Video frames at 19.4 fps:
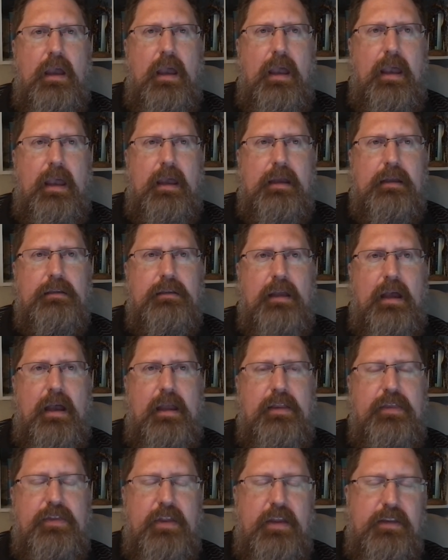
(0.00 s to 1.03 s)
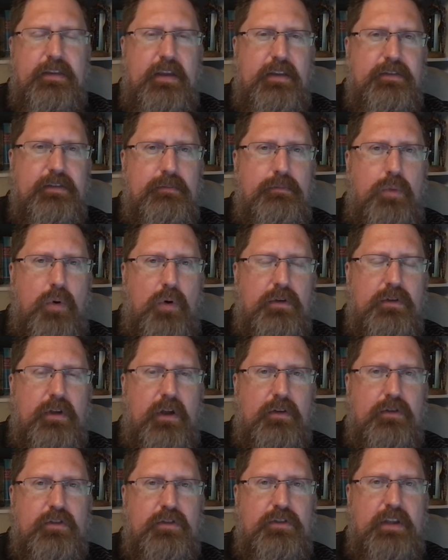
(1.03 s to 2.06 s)
And I think that's important to
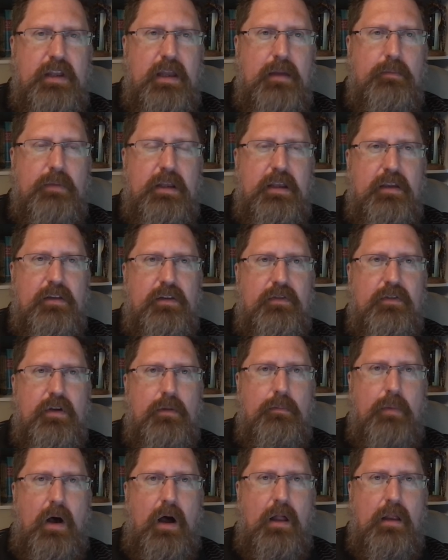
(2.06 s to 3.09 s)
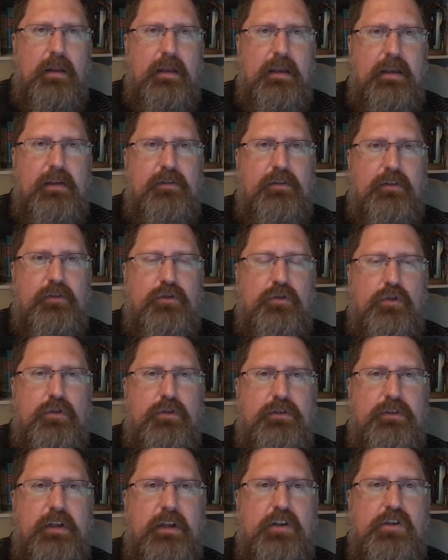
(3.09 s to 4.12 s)
understand because if Kabbalah is a
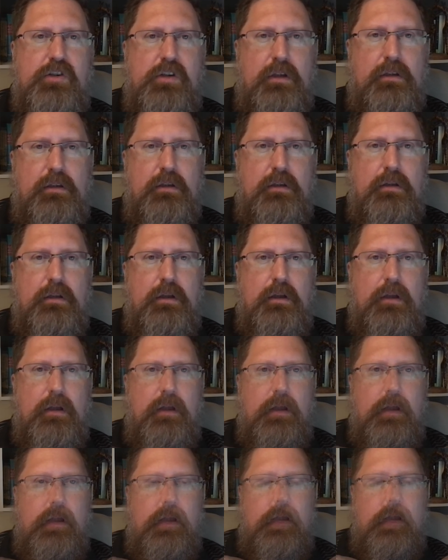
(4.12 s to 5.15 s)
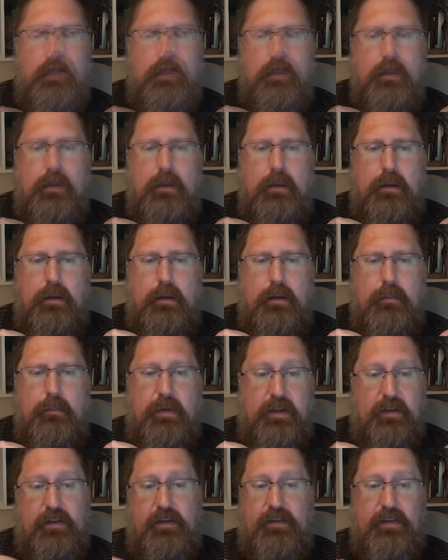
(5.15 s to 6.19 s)
tradition,
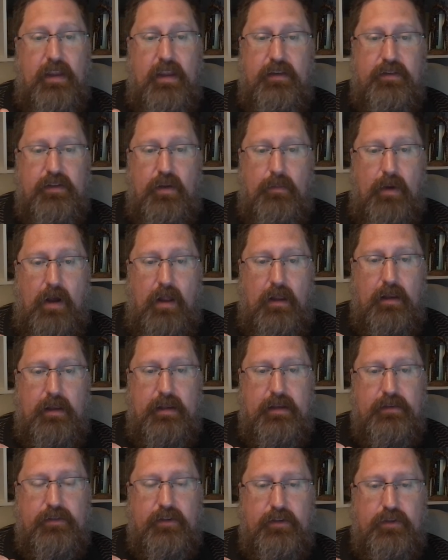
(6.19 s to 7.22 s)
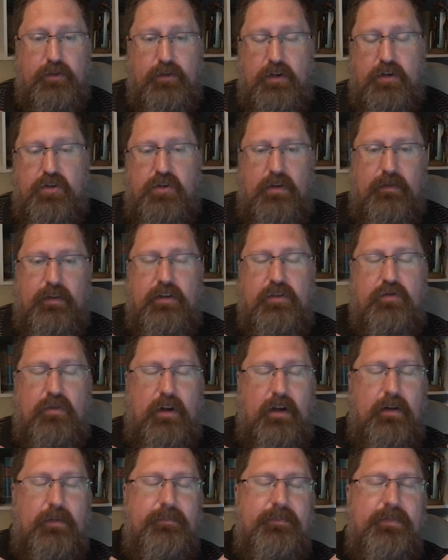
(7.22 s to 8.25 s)
because it says Kabbalah is the tradition of
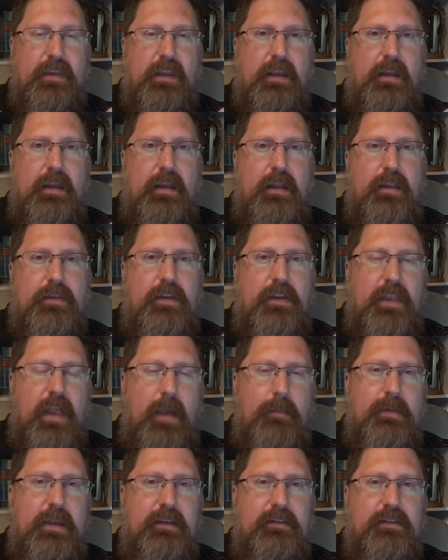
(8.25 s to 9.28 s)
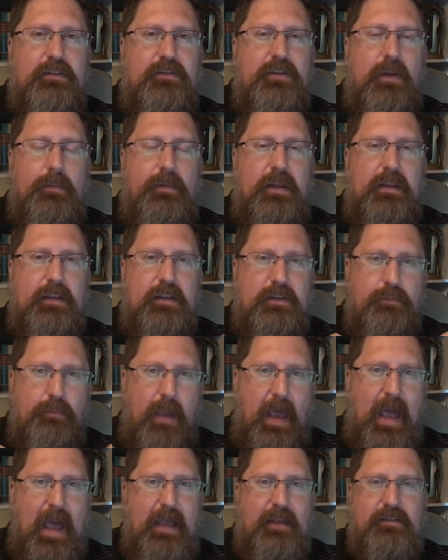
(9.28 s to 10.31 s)
Israel, then that means it's something that's
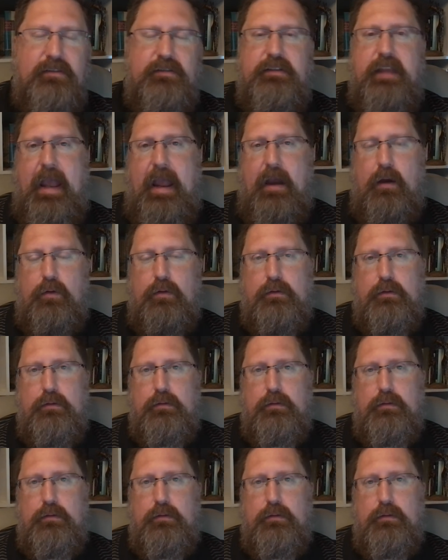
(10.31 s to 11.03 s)
passed down.